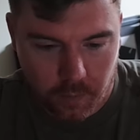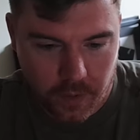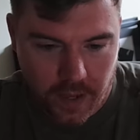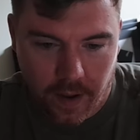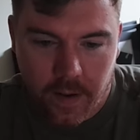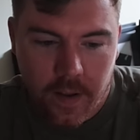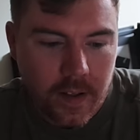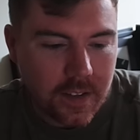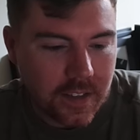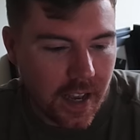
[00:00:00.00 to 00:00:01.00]
But yeah,
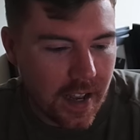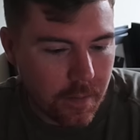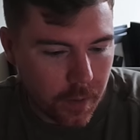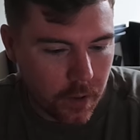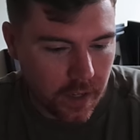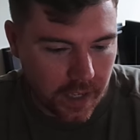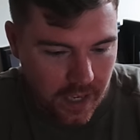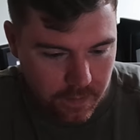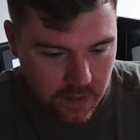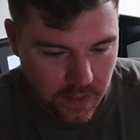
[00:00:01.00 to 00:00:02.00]
10 Burnley
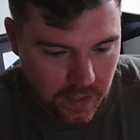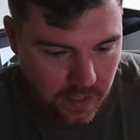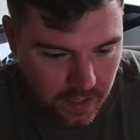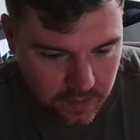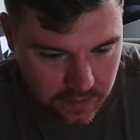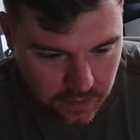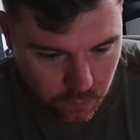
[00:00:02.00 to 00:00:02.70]
games, I think it is.